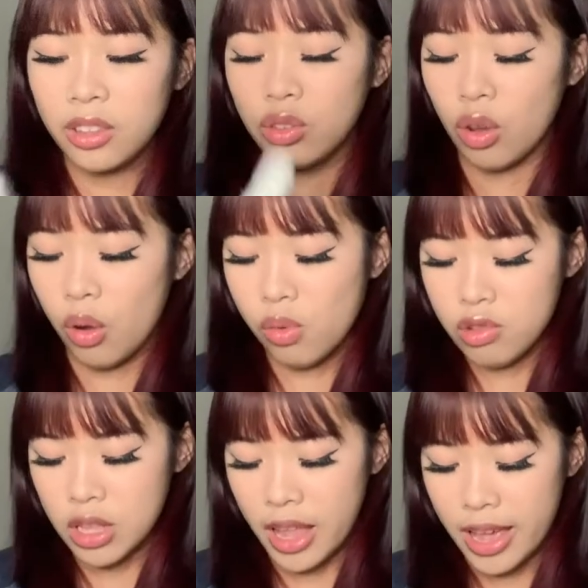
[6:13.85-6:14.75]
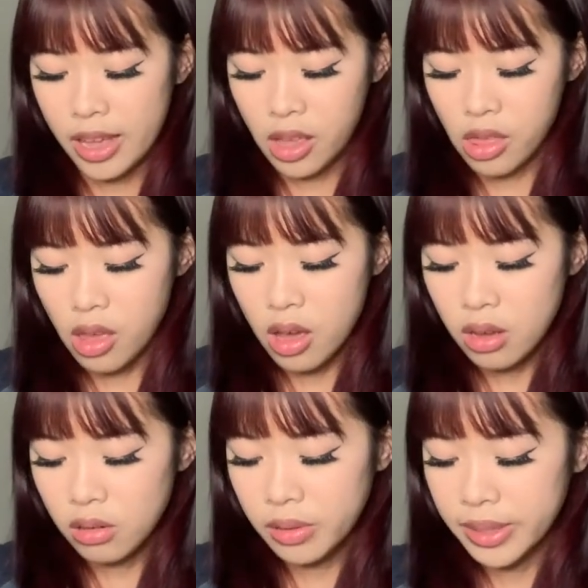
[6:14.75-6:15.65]
don't like
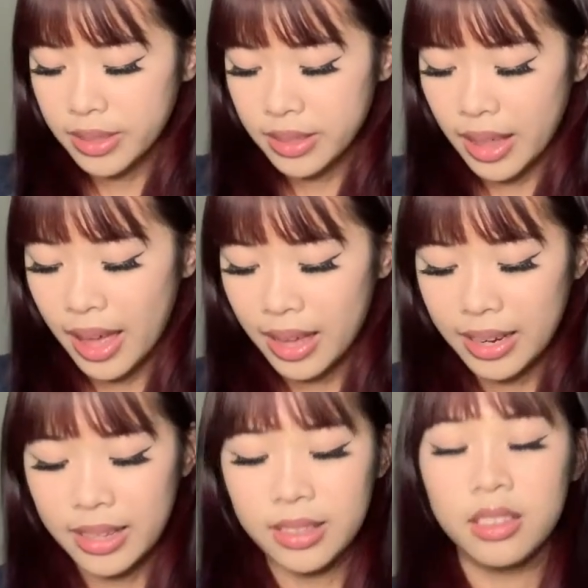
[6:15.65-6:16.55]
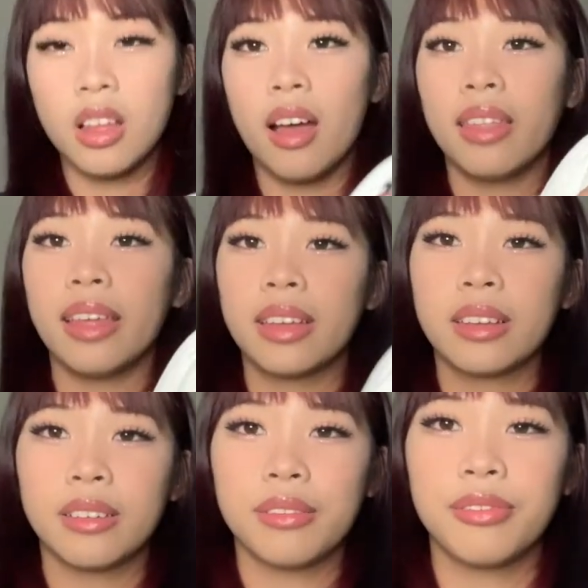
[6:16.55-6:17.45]
though is that it's not like
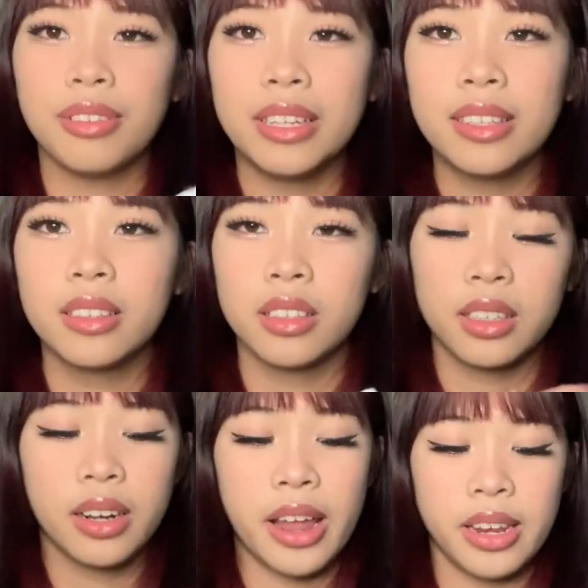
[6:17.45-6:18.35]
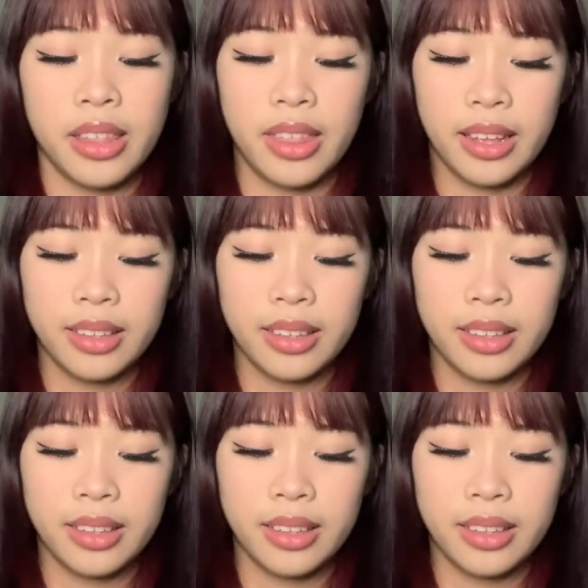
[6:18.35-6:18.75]
fleece or anything,